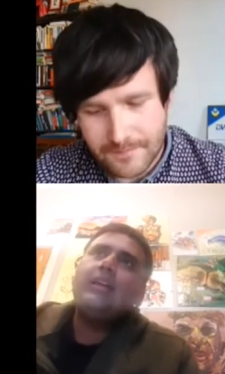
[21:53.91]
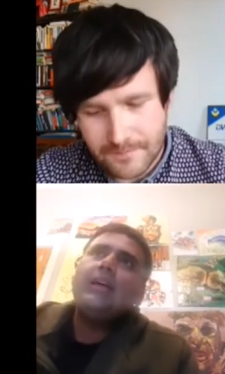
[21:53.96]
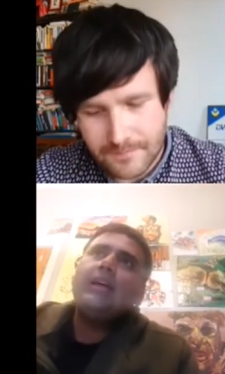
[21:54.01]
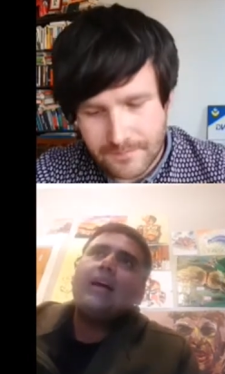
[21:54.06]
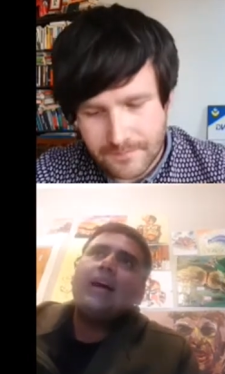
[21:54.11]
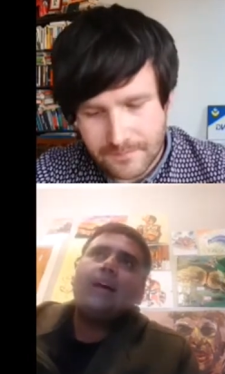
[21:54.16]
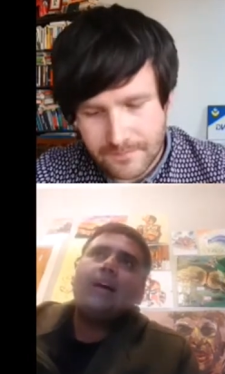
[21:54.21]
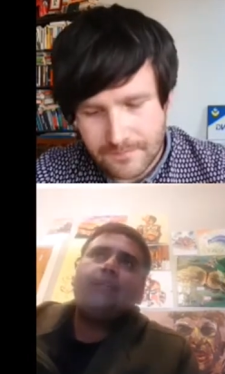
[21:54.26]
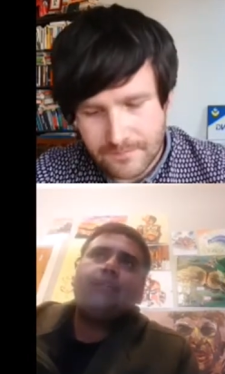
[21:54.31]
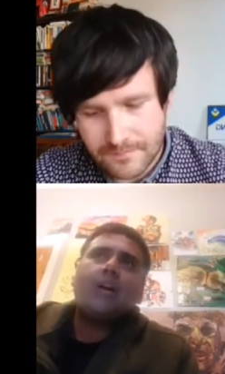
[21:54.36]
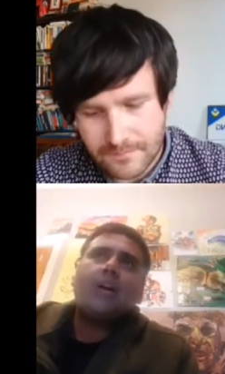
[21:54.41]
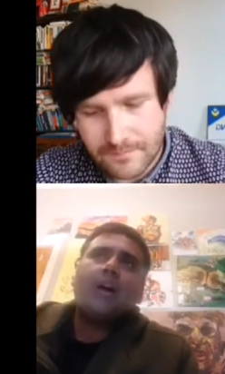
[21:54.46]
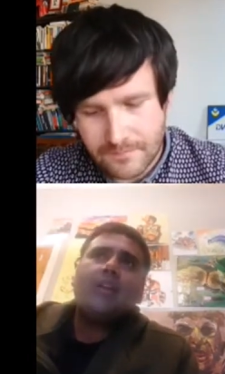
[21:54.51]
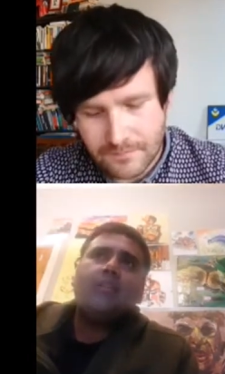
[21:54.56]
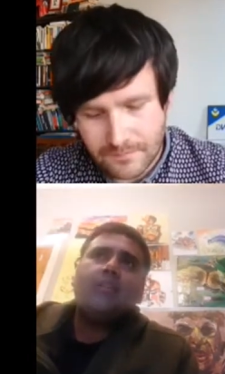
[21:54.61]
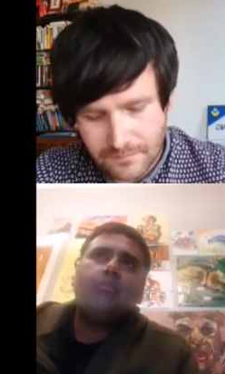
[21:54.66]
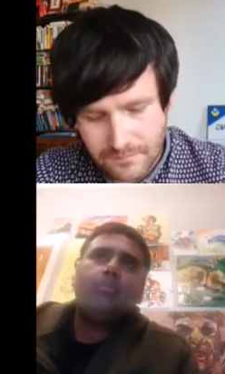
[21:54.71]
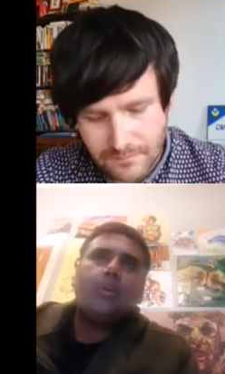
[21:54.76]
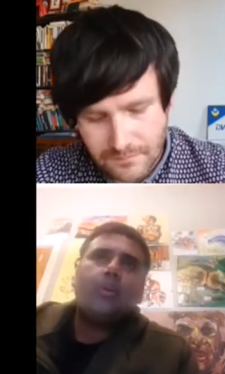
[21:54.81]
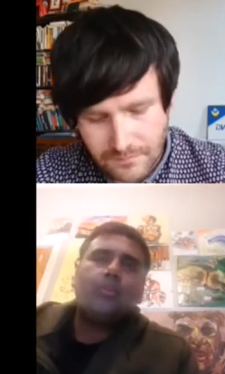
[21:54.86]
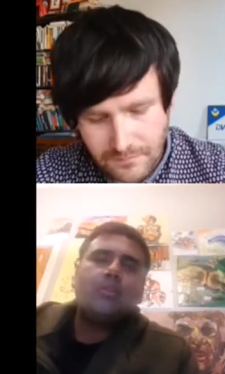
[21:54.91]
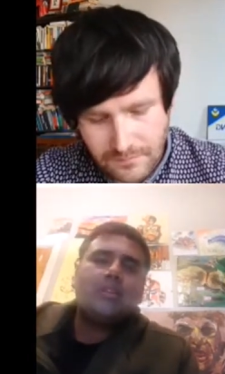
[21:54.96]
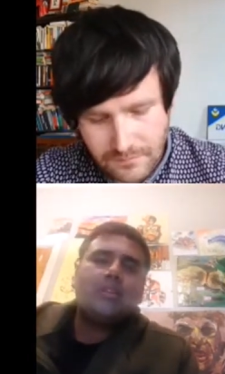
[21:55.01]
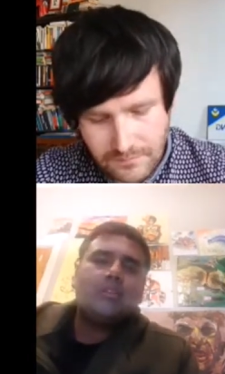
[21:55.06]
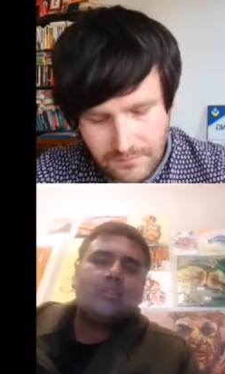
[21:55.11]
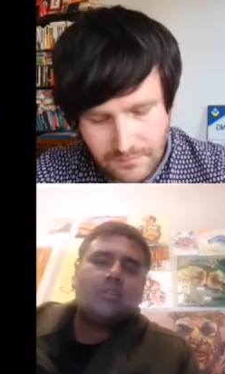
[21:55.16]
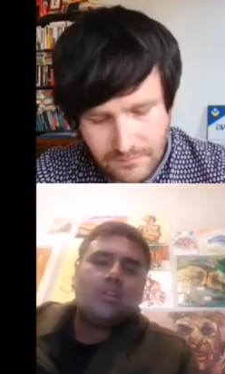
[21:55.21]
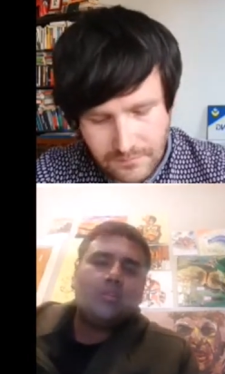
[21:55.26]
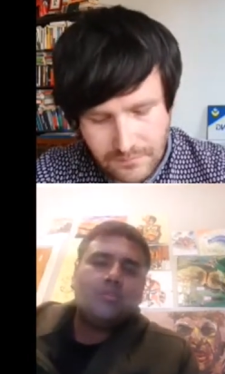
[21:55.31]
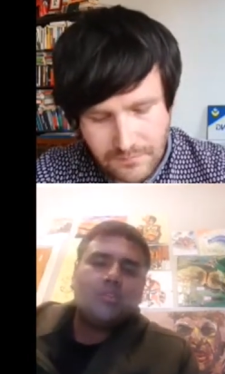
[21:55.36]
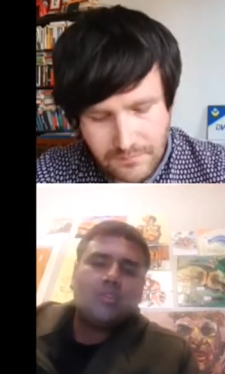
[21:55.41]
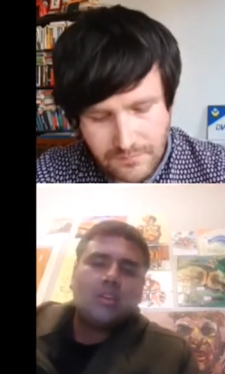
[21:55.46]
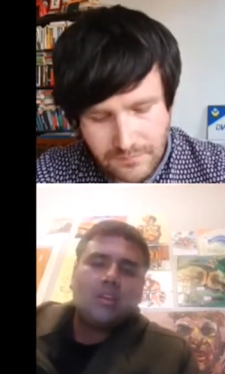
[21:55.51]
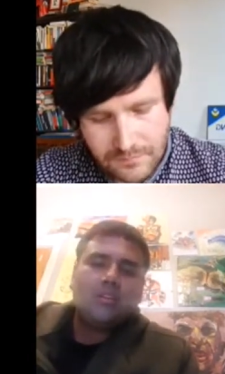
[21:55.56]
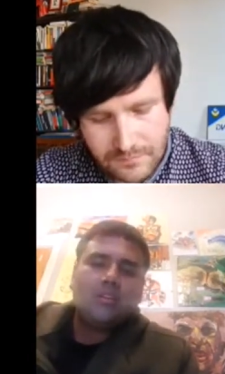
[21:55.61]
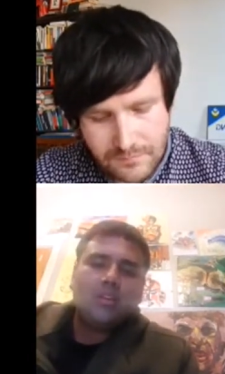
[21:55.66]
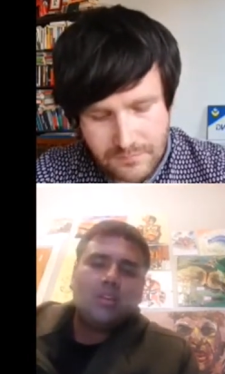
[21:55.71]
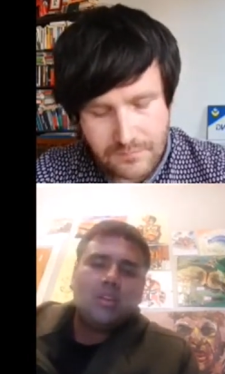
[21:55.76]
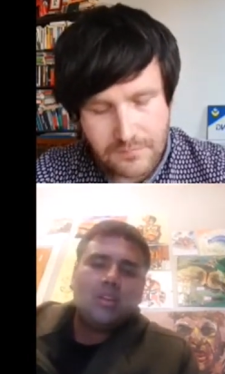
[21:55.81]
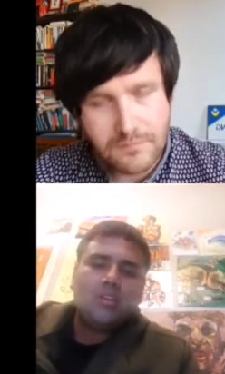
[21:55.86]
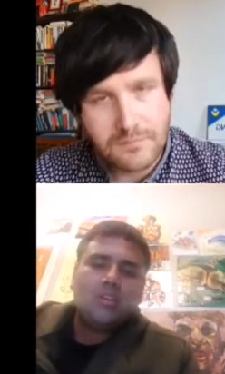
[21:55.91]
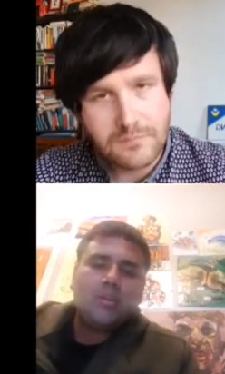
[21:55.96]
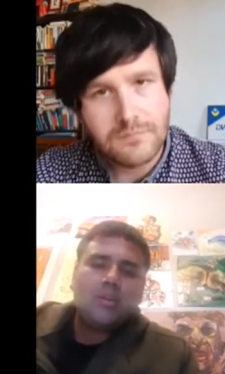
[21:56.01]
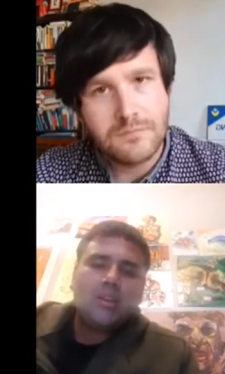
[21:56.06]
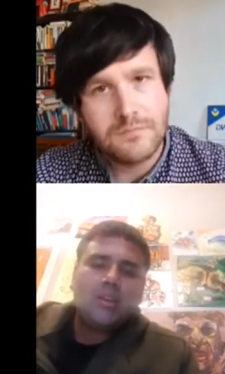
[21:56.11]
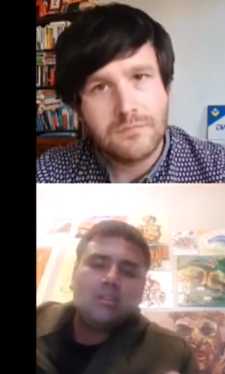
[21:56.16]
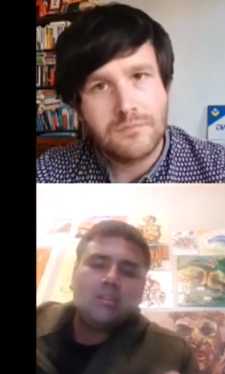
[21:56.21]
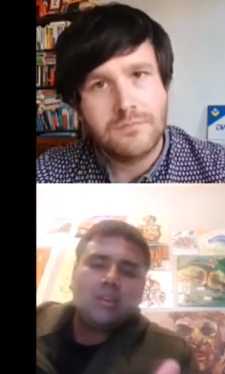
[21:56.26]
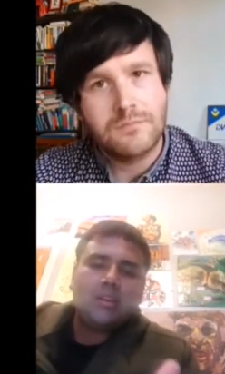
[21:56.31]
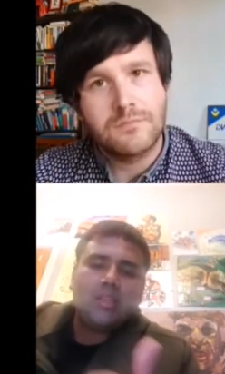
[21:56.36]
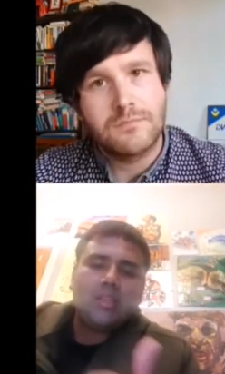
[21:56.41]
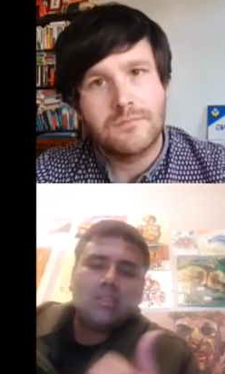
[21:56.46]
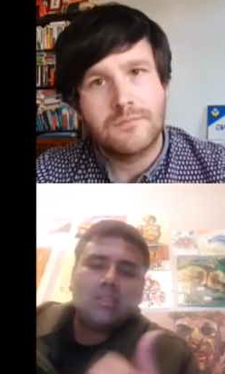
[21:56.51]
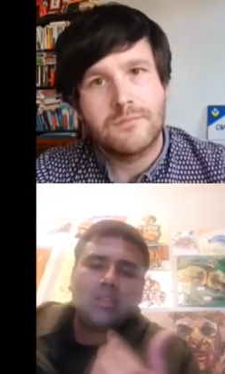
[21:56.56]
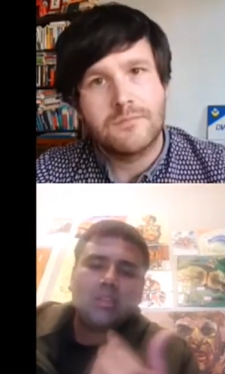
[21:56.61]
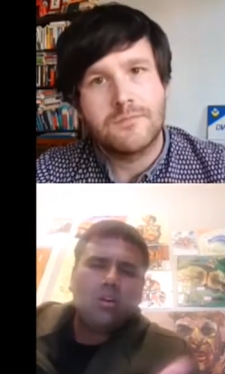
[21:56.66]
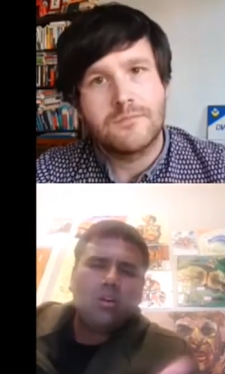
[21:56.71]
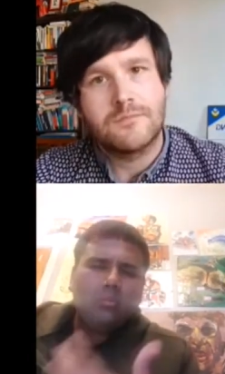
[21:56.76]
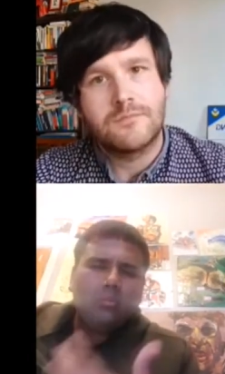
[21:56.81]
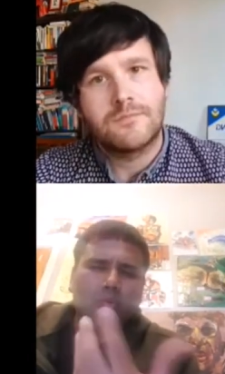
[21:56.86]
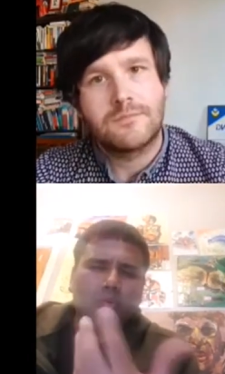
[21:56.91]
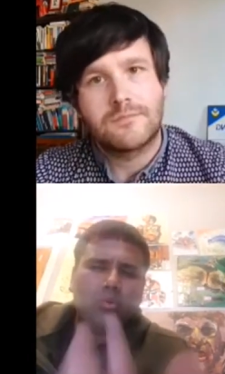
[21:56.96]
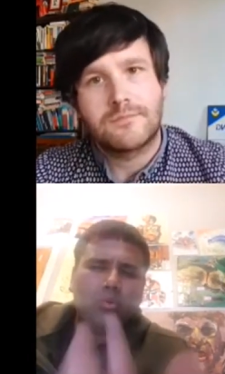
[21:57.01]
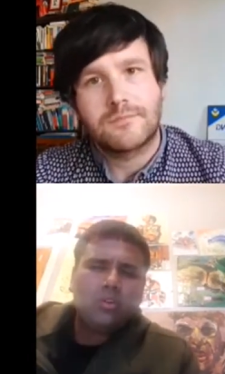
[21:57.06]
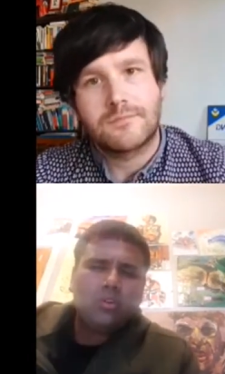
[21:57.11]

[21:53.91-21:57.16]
Speaker 1: I find the process of sharing it you and it's a lot more